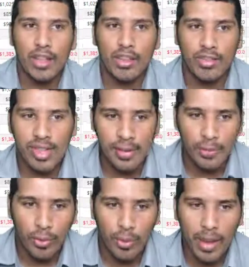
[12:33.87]
the same
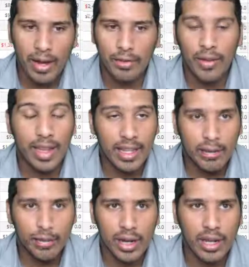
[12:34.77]
format of finding
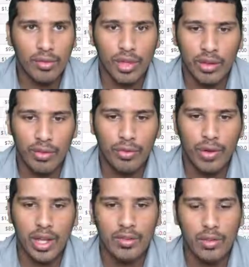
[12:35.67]
freight, of looking for
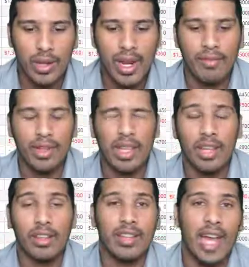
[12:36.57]
freight, of doing
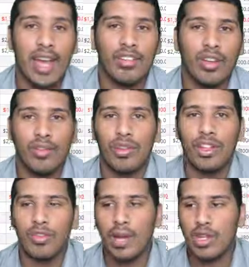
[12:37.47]
everything, the task of a
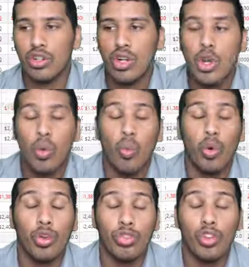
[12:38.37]
dispatcher
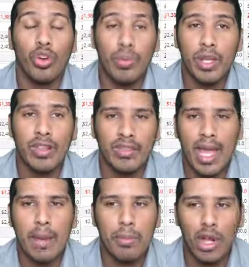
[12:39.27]
will still be the same.